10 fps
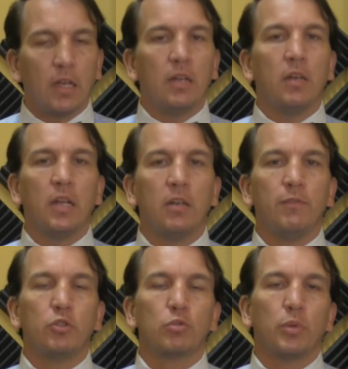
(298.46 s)
In
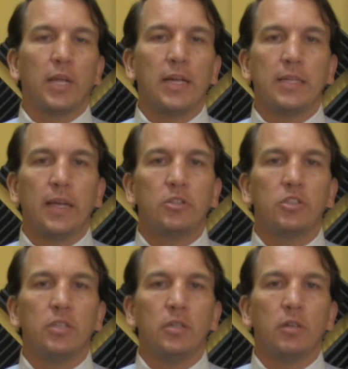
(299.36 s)
individuals with
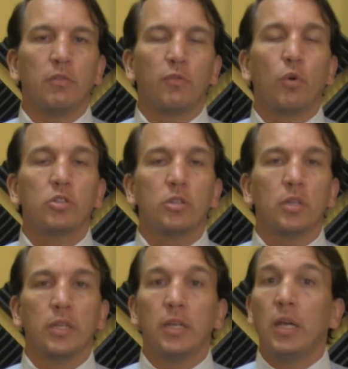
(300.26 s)
ADHD,
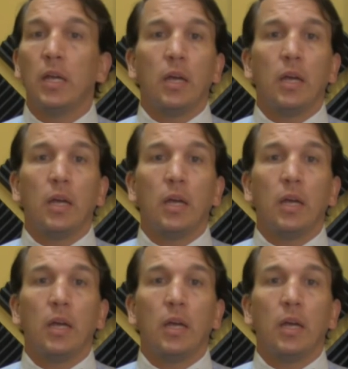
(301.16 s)
unfortunately,